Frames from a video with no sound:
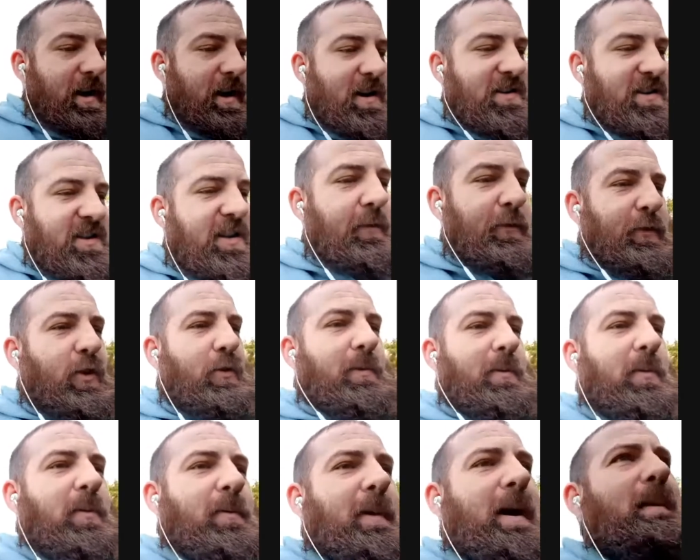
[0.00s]
it's a
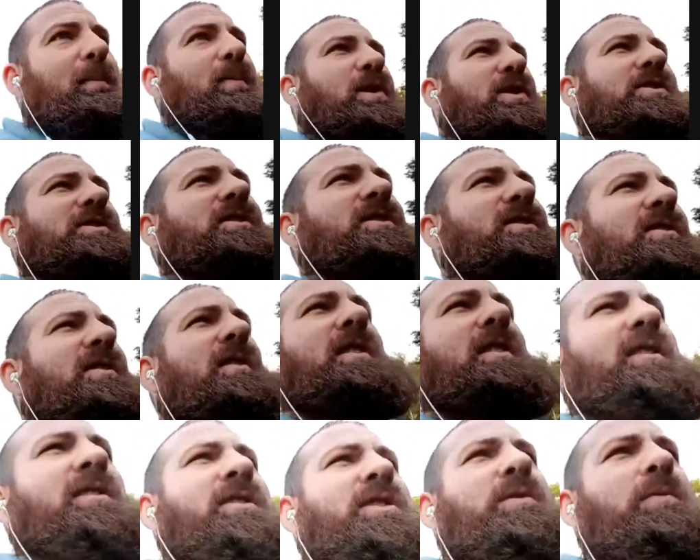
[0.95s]
difficult one, Matt, because
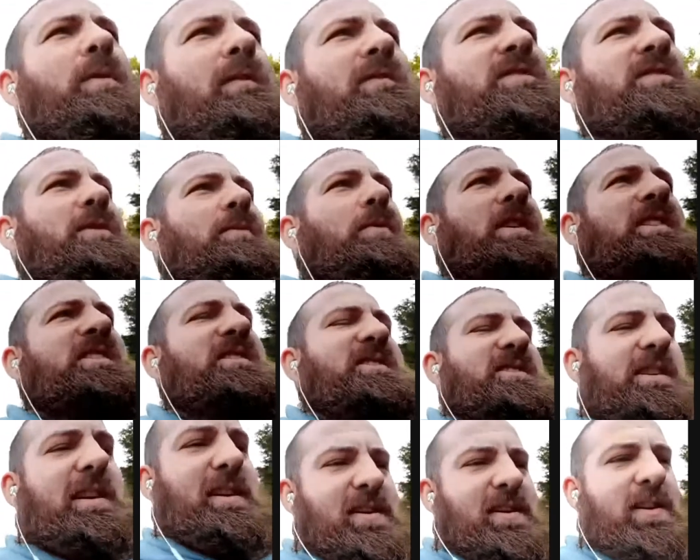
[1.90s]
you obviously want to
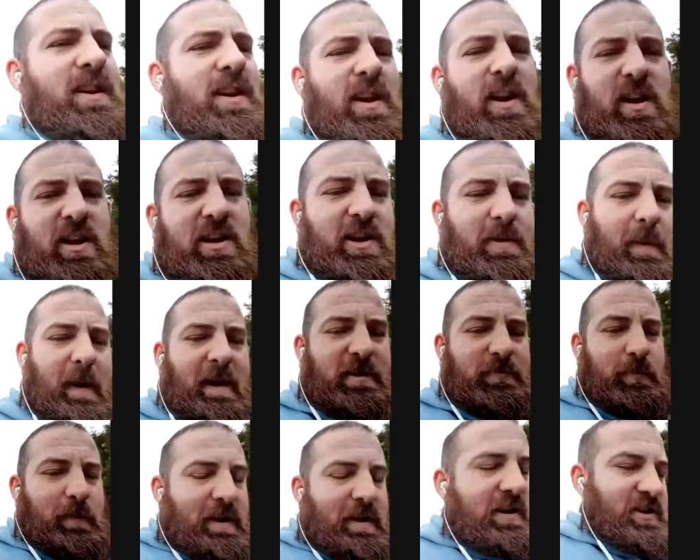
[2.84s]
see your
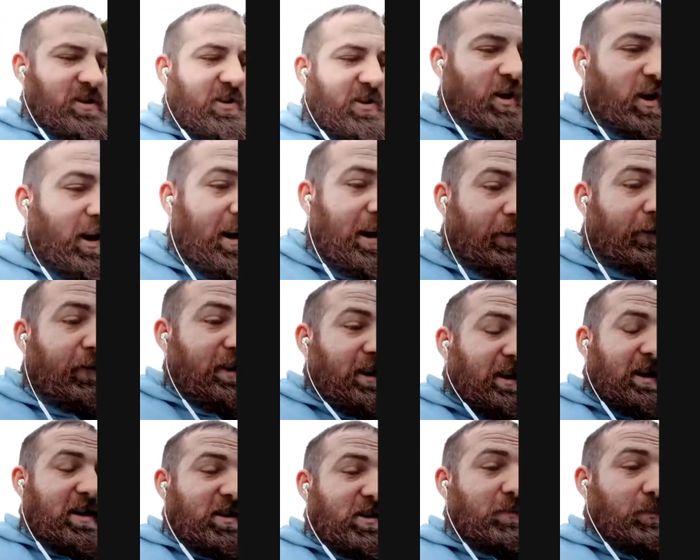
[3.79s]
best players start, and I
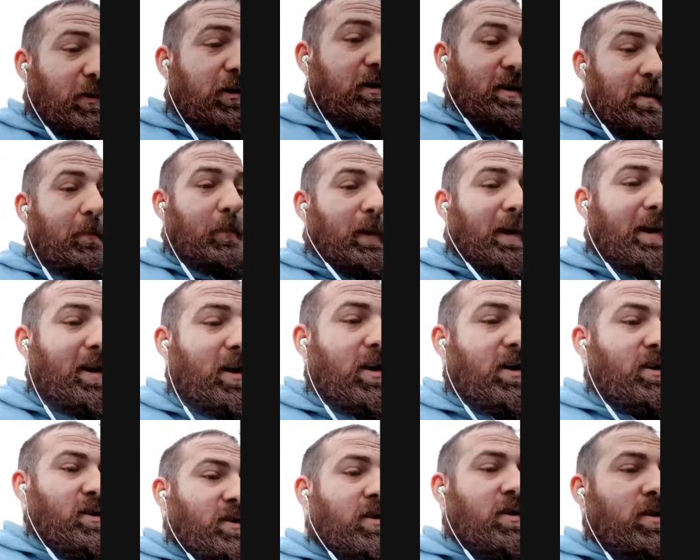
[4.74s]
think he is a brilliant player.
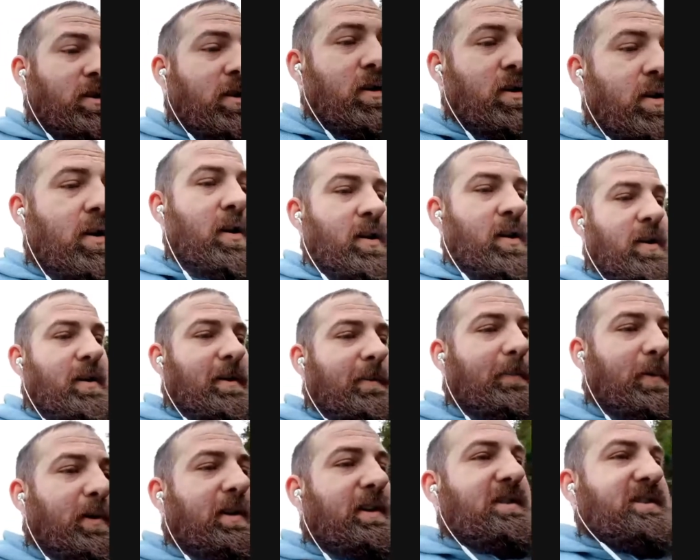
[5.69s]

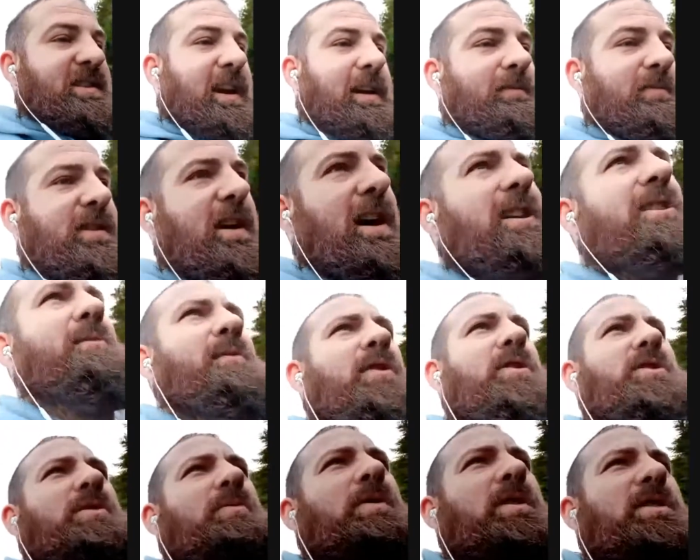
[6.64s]
But at the same time, you
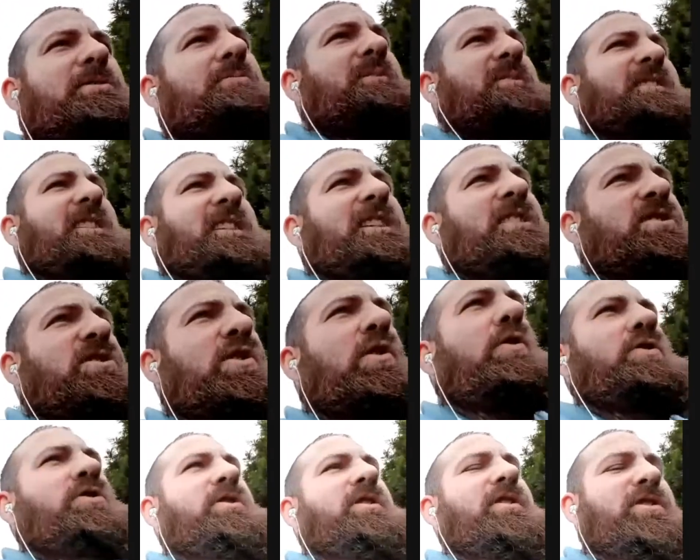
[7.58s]
also want to be seeing
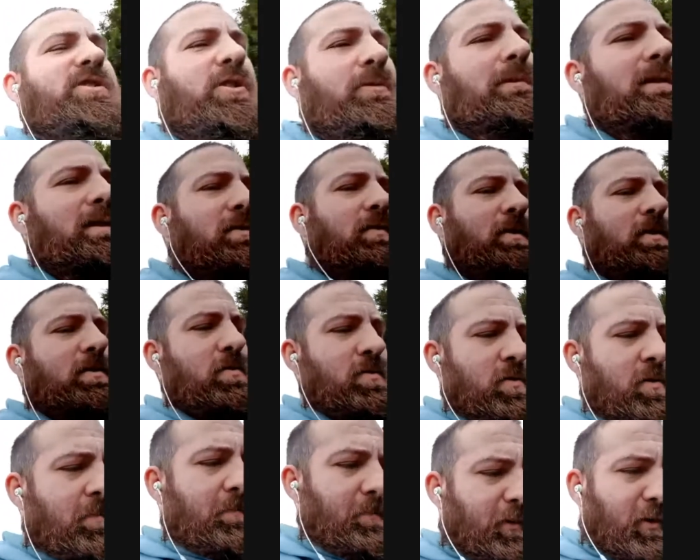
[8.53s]
youngsters coming through.
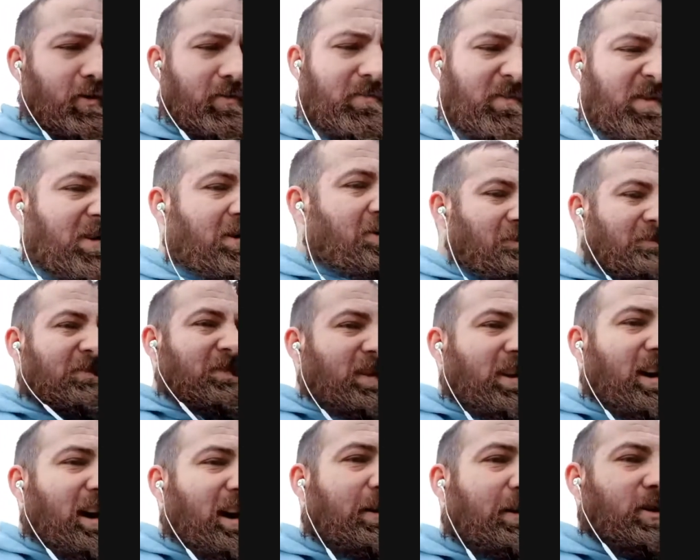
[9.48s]
But
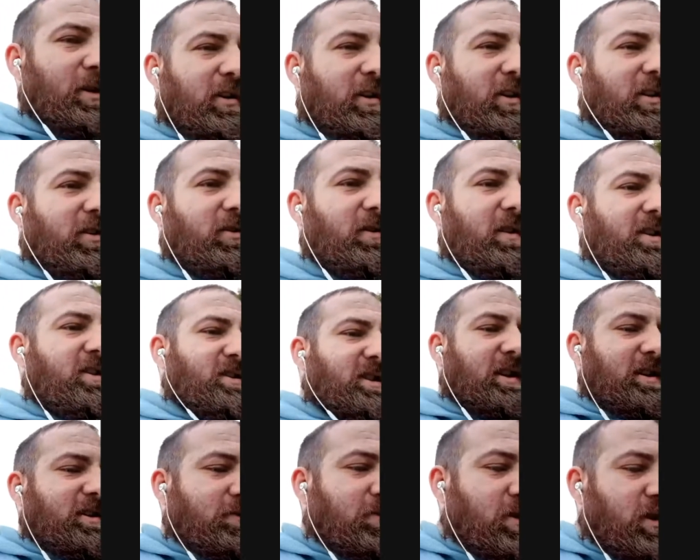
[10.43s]
I'm not going to
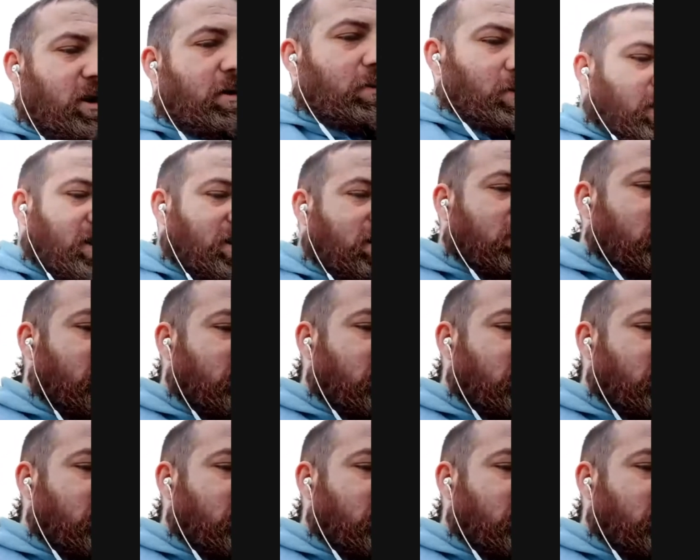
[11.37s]
criticise him on that one.